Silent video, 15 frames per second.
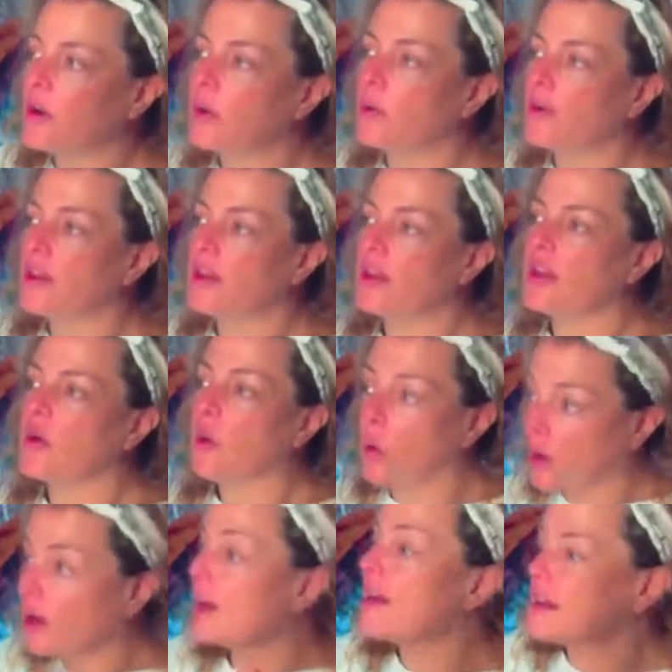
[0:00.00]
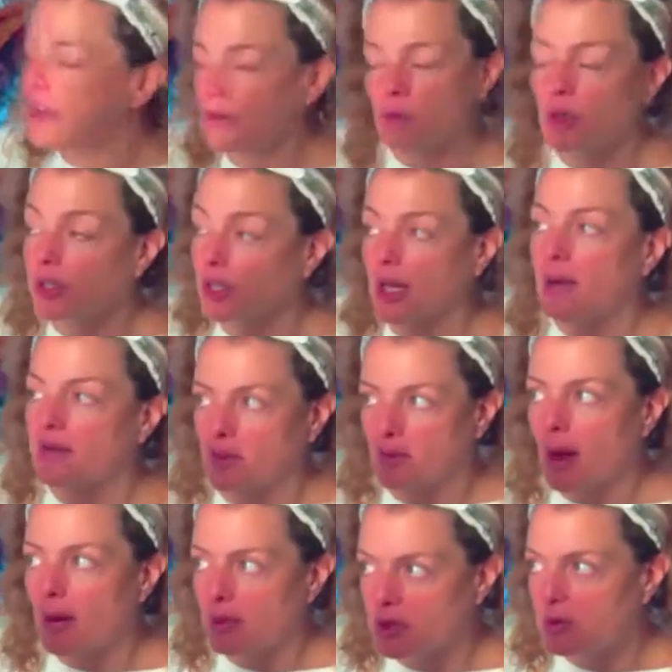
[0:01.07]
with, you know, or it, it really comes from
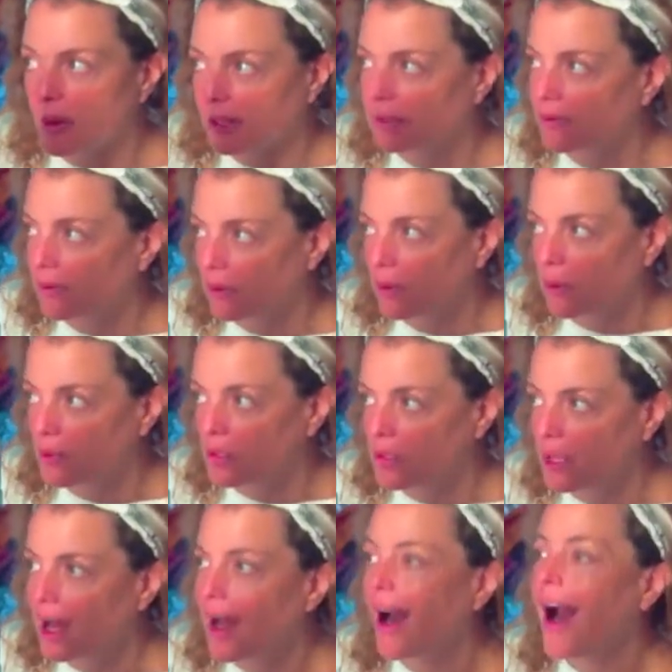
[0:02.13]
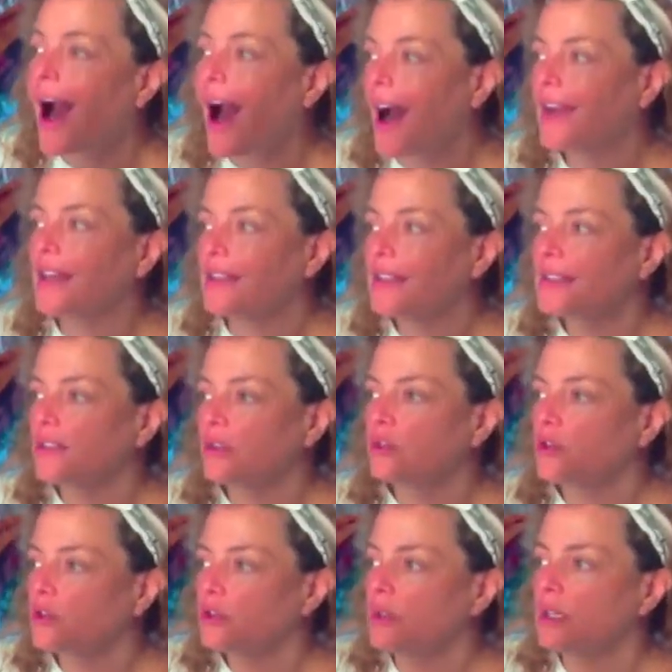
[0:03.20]
my perspective, I can still
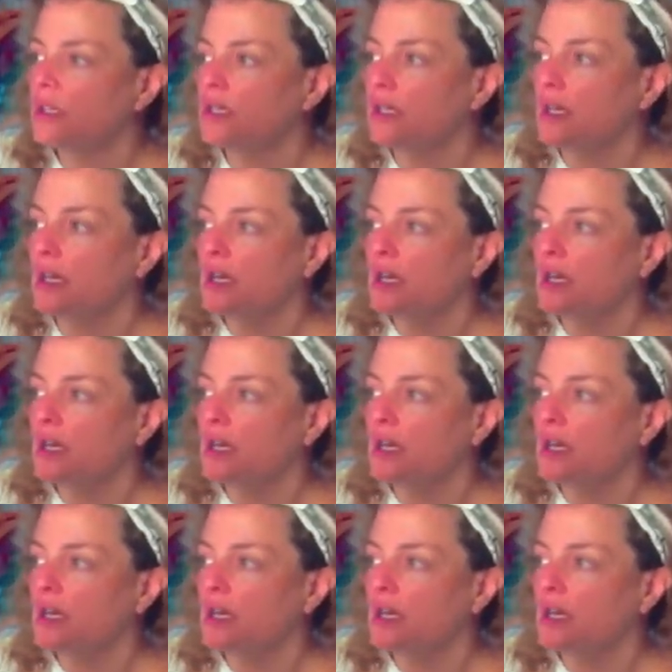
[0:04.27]
treat